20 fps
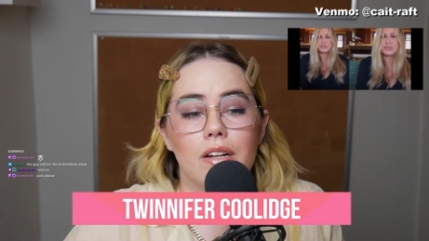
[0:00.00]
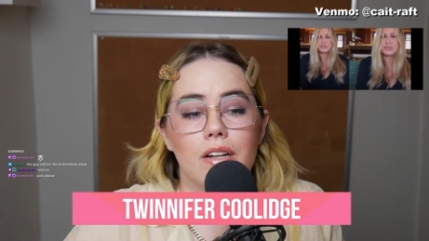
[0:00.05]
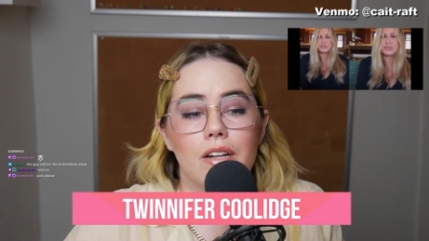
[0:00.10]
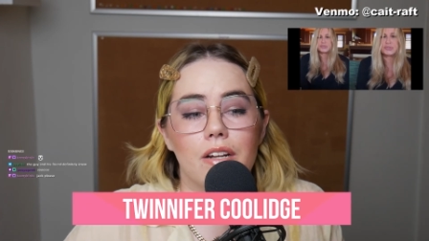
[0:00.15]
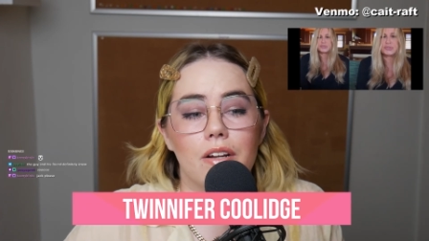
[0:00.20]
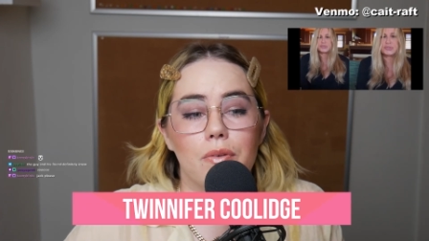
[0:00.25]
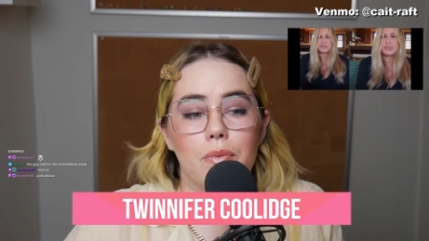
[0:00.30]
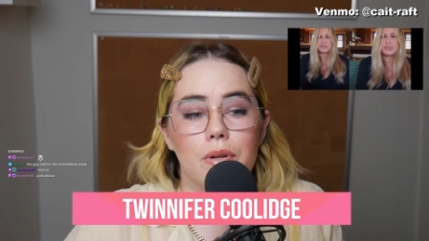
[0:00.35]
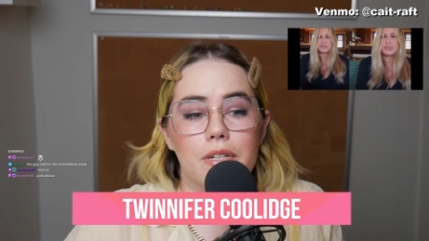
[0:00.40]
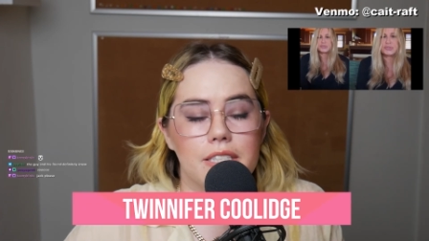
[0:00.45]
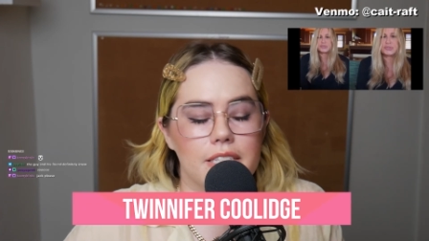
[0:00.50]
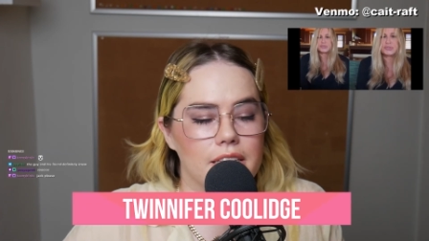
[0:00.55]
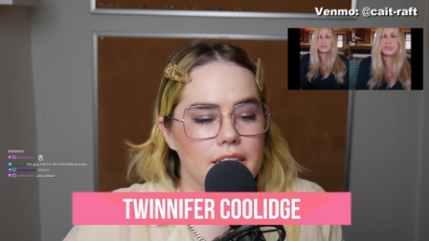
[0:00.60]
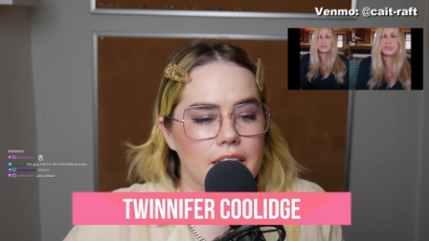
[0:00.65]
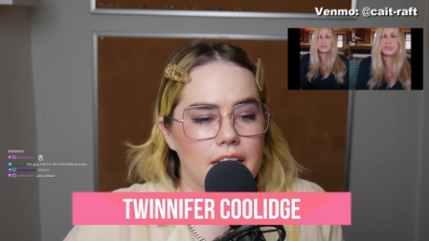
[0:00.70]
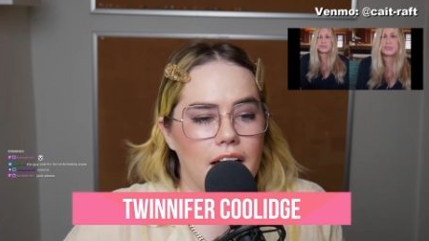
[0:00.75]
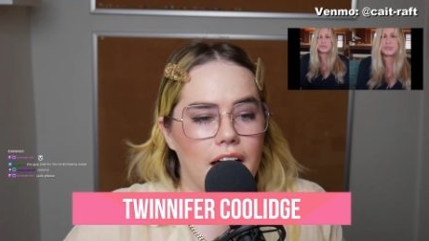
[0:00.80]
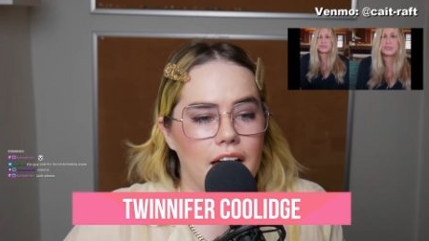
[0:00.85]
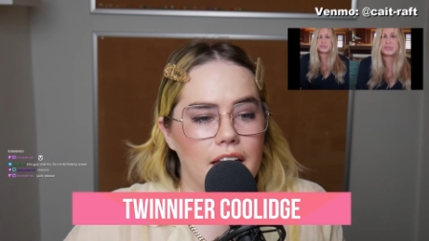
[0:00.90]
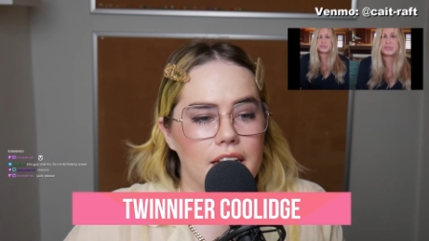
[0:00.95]

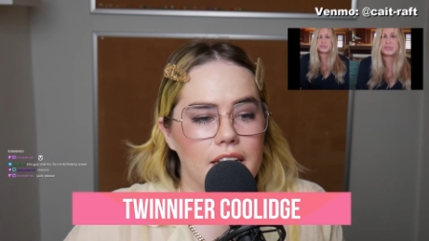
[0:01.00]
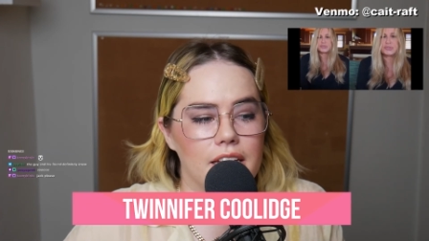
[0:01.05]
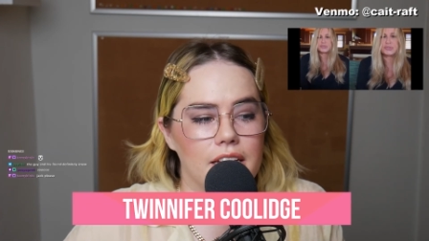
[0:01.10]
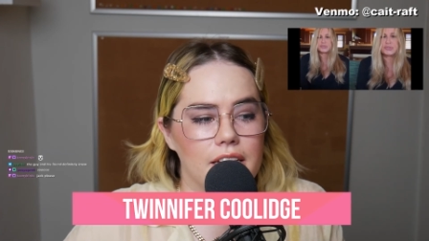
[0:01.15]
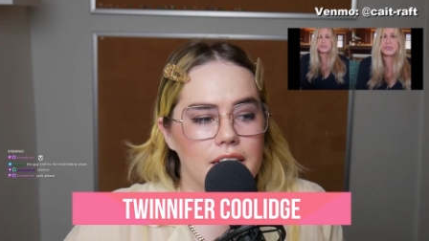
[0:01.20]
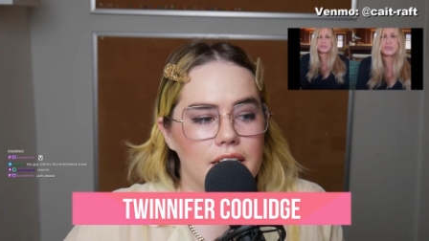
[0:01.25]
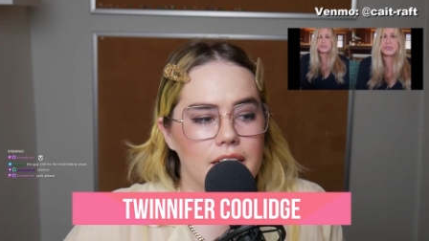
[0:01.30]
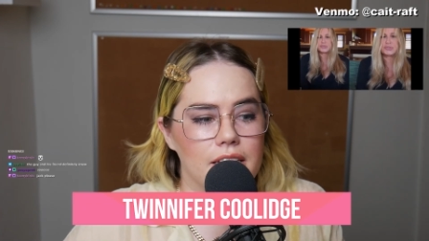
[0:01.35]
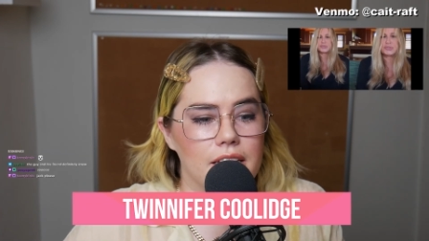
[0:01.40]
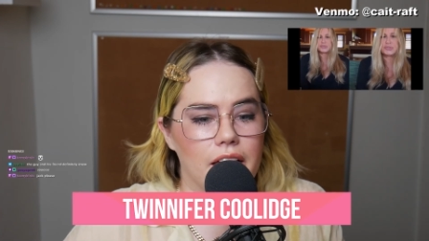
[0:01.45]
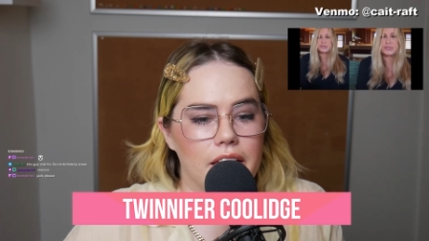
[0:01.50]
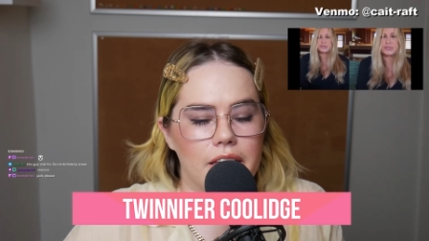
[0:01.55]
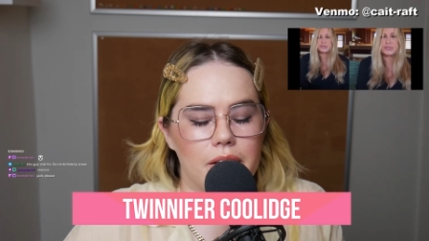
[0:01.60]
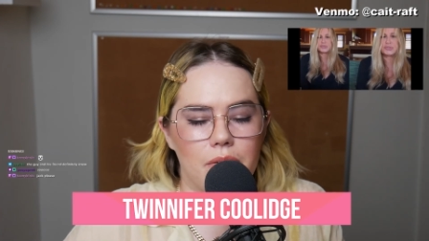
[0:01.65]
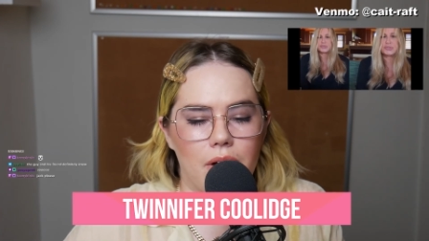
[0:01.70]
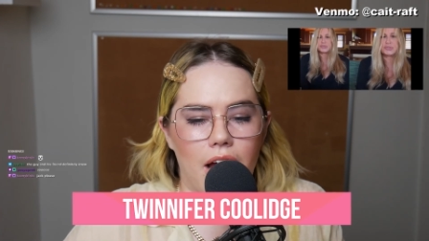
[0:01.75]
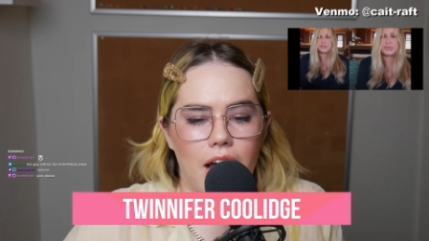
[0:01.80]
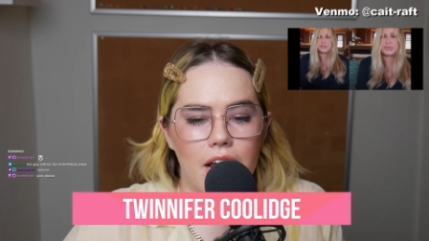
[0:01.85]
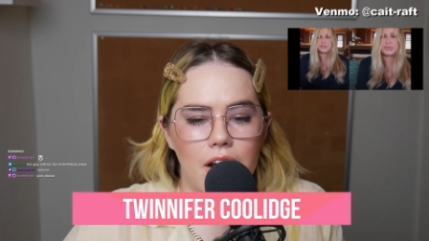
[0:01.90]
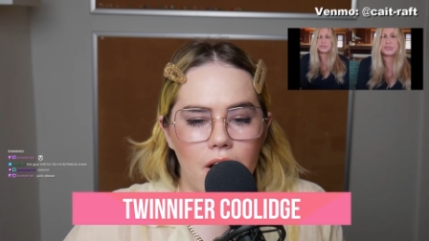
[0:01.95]
recently had Lili
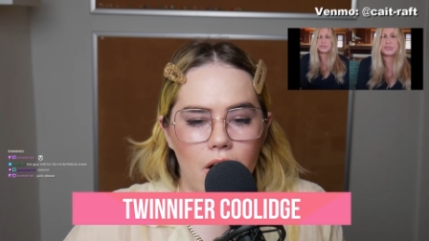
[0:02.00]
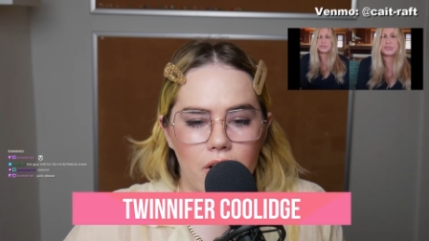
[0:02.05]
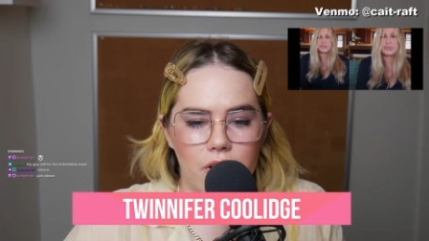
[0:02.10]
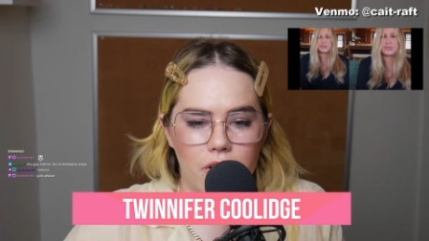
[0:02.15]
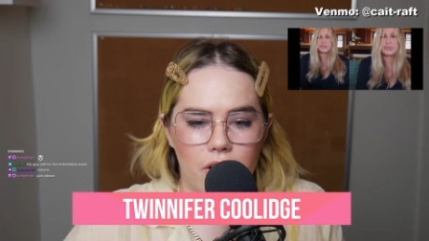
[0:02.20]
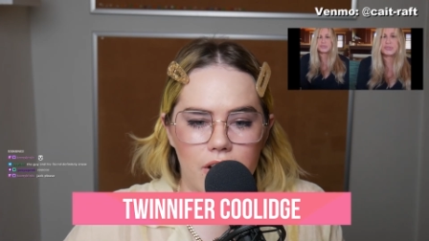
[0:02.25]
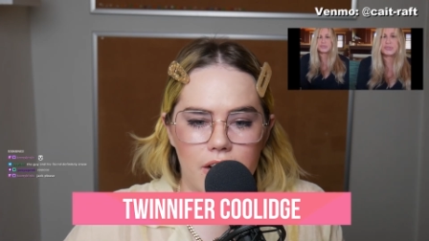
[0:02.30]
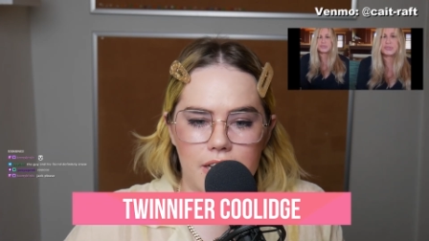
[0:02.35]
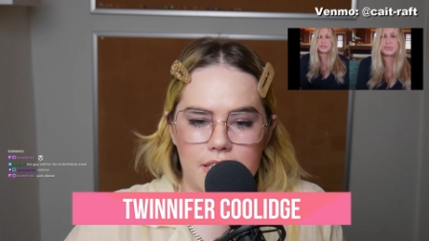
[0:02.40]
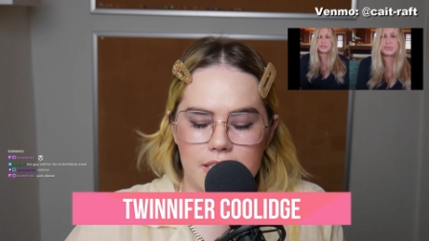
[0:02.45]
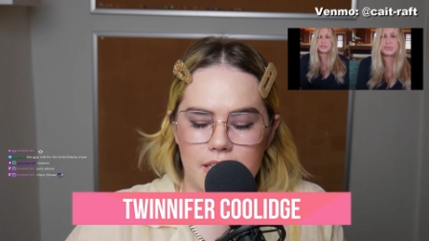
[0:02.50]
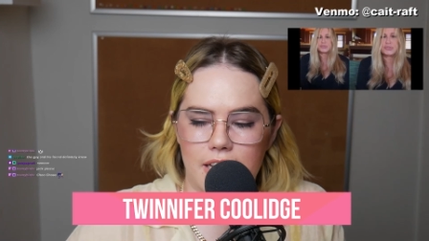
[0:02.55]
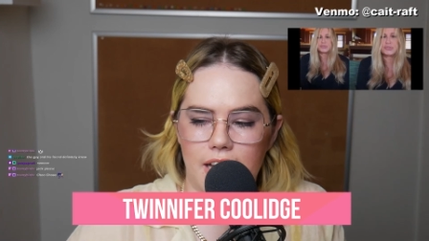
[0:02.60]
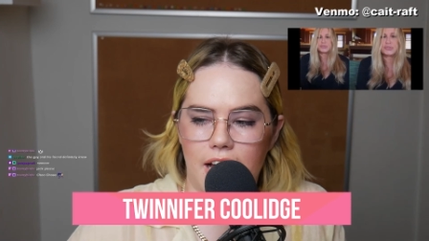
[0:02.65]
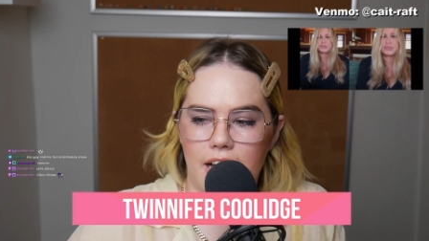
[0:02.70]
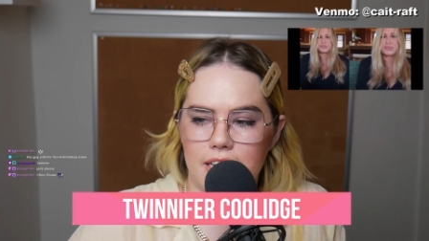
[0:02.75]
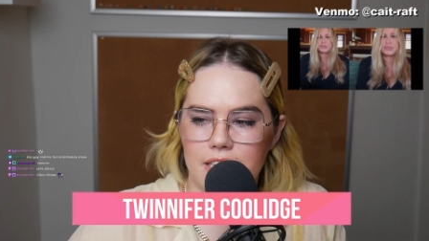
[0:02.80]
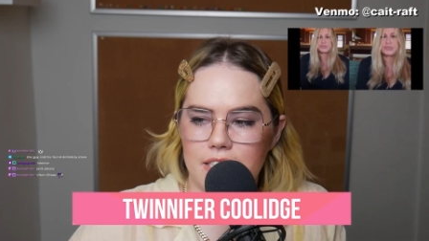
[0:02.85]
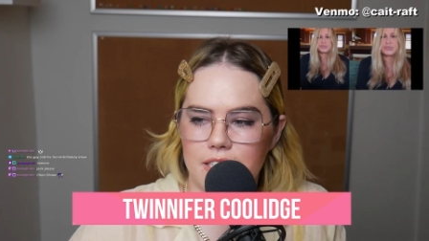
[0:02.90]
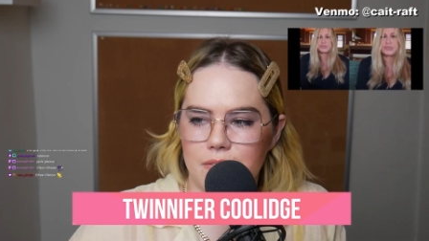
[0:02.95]
Reinhart on as a
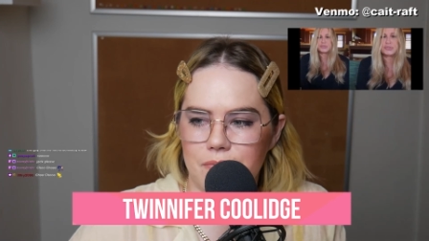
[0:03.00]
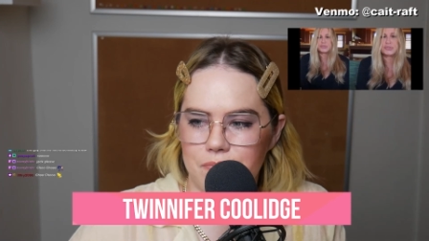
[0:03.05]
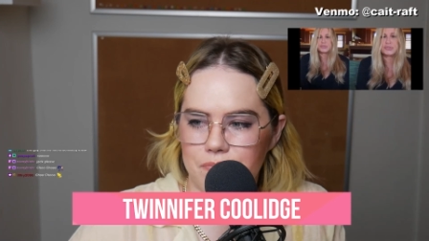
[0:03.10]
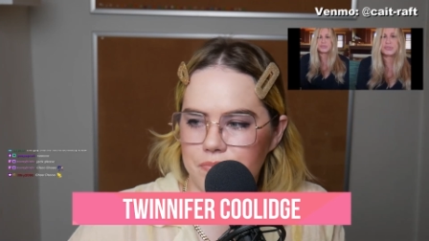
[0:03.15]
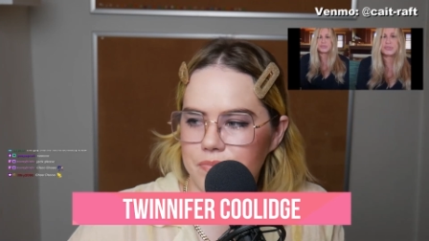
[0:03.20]
guest,